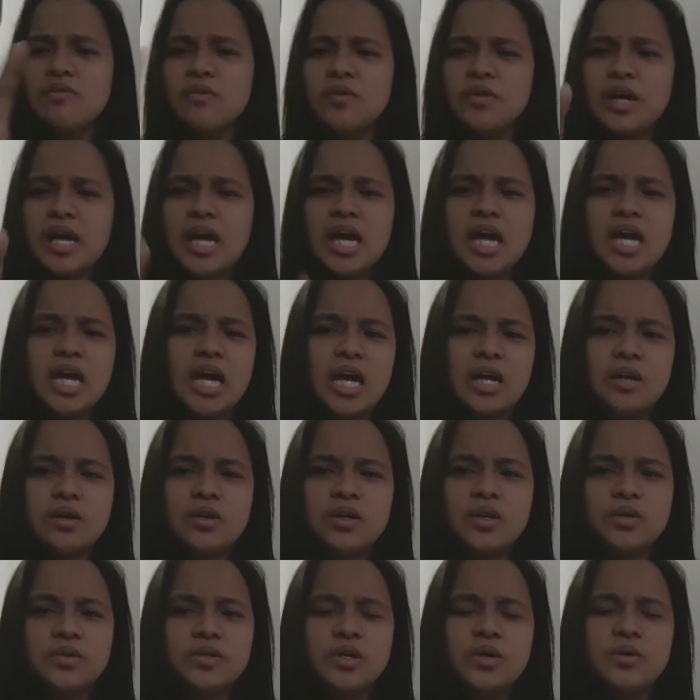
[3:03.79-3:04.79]
of okay. I don't
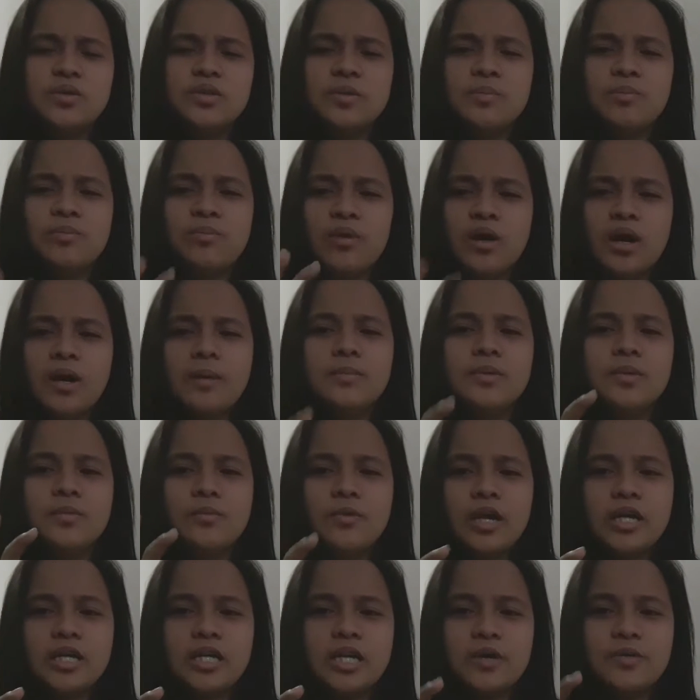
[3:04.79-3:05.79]
know. The only problem
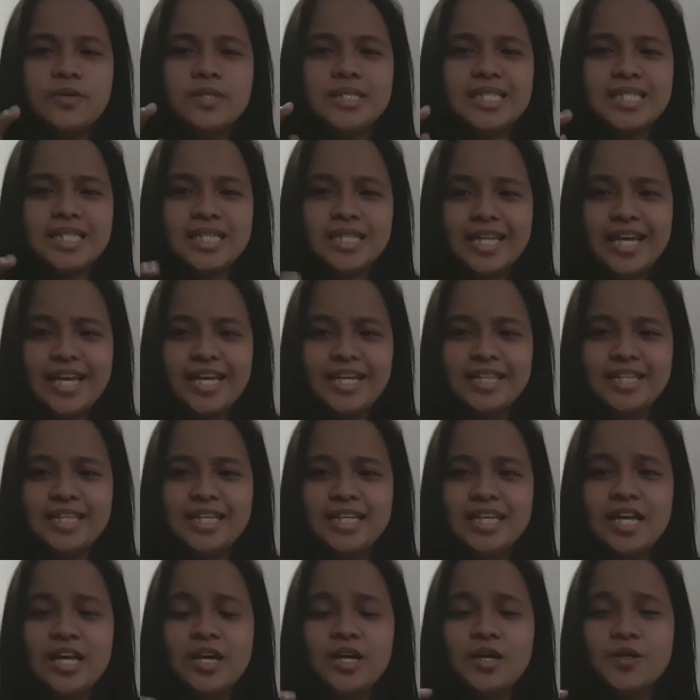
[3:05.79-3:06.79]
right now is the
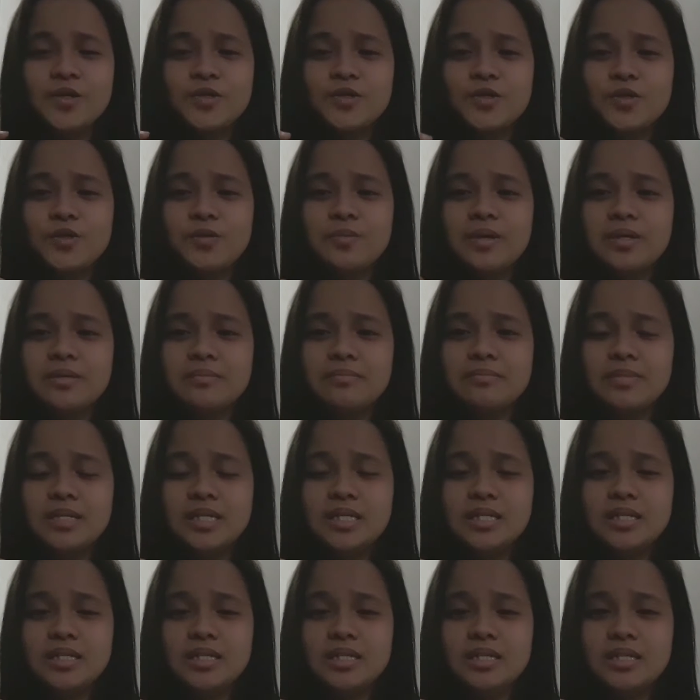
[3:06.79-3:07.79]
lighting, so you might
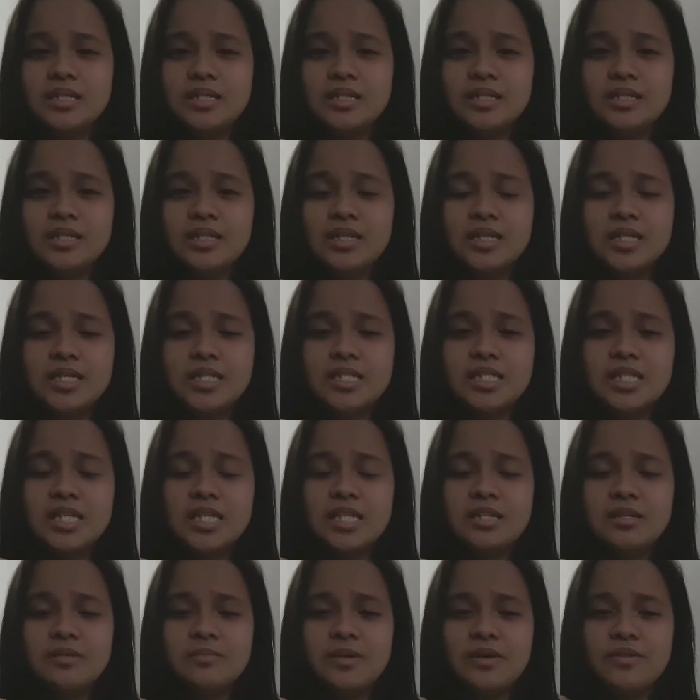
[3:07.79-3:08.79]
be
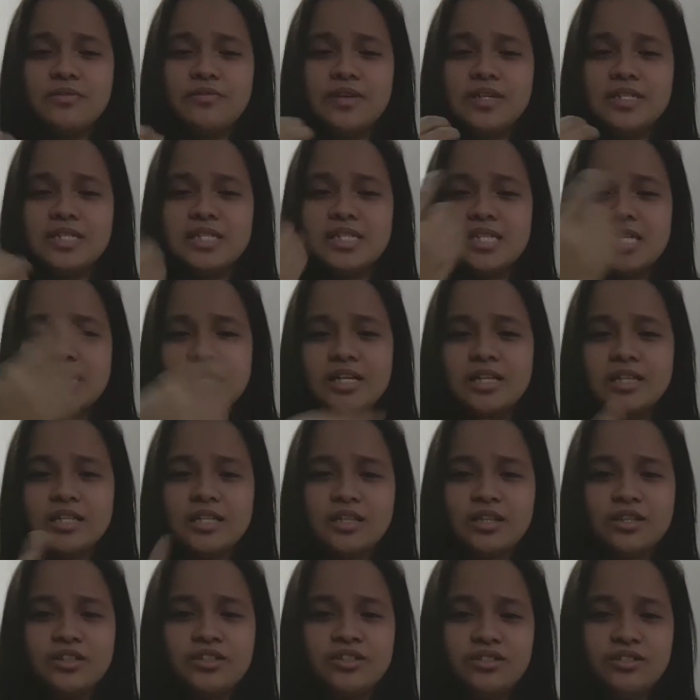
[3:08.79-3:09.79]
seeing my face is like a
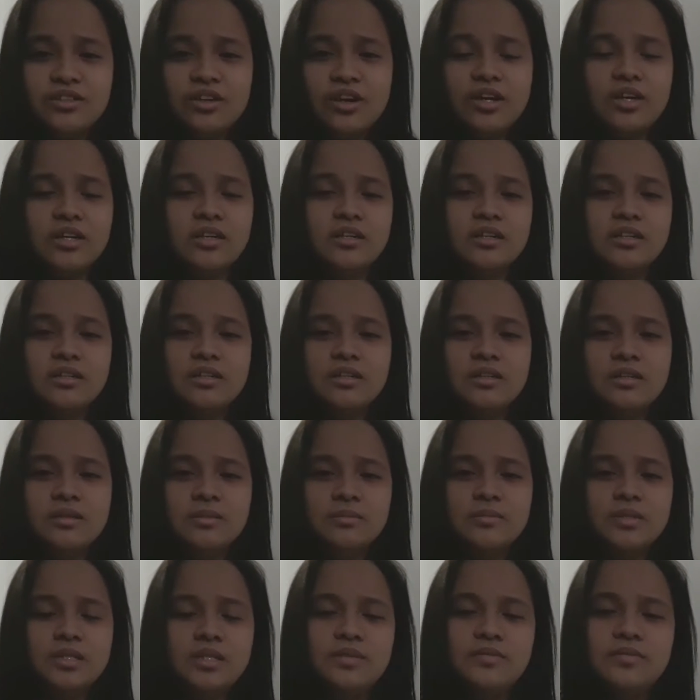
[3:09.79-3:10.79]
little dark.
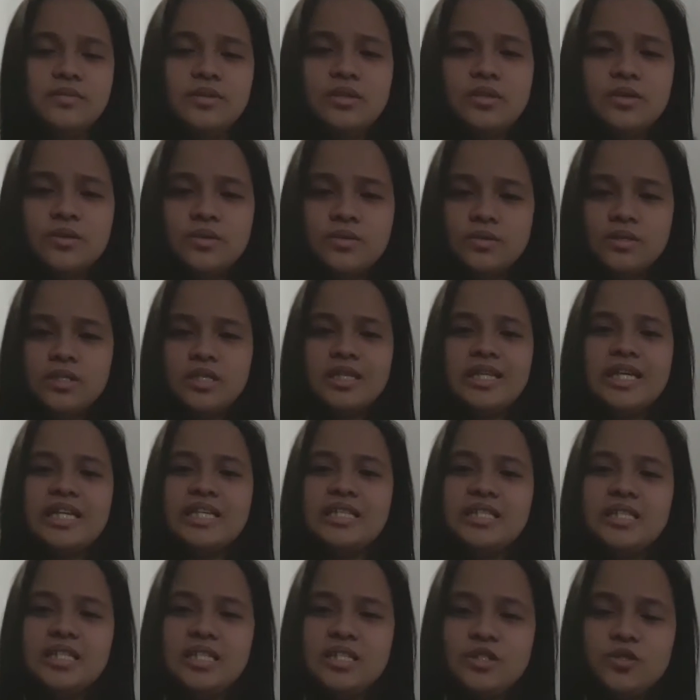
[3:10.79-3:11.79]
But even though the
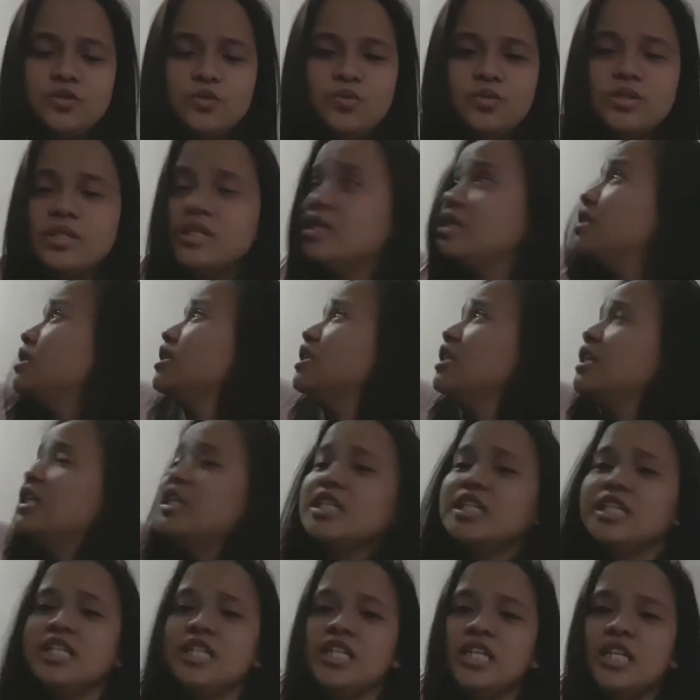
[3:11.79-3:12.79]
lighting is really
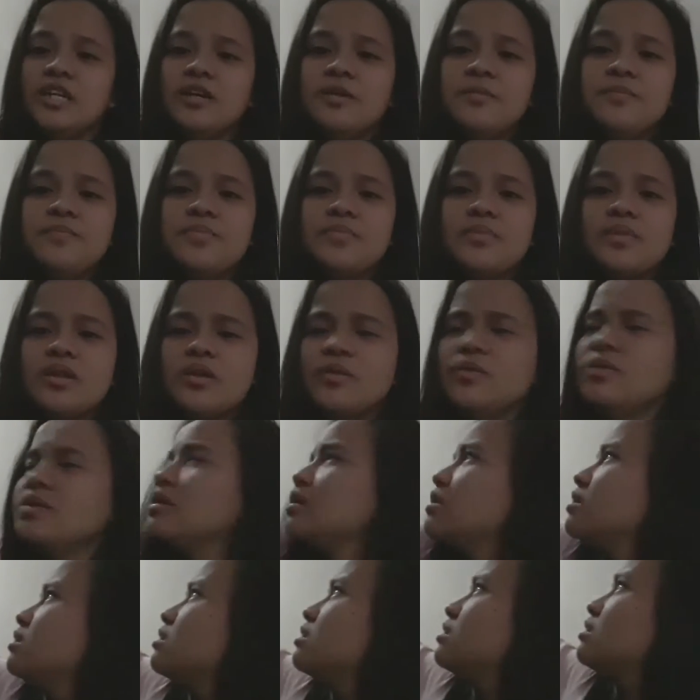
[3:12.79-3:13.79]
good in here,
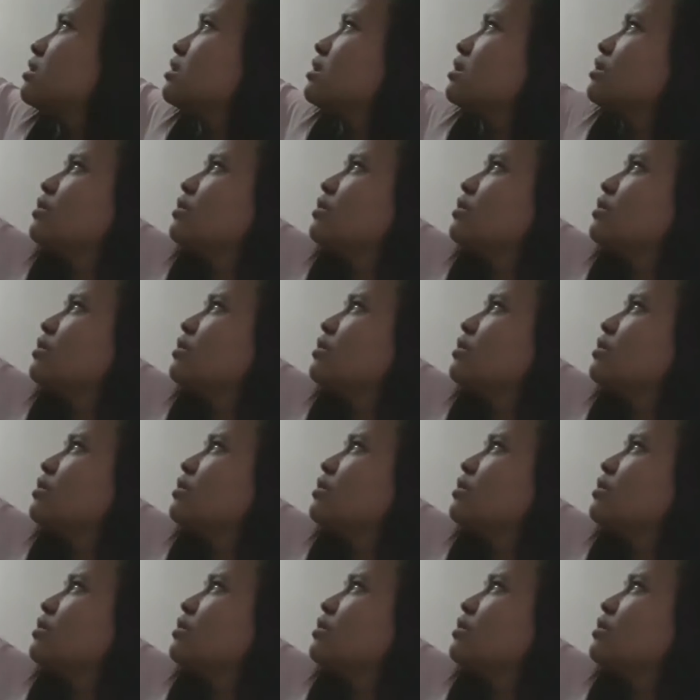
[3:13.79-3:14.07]
it's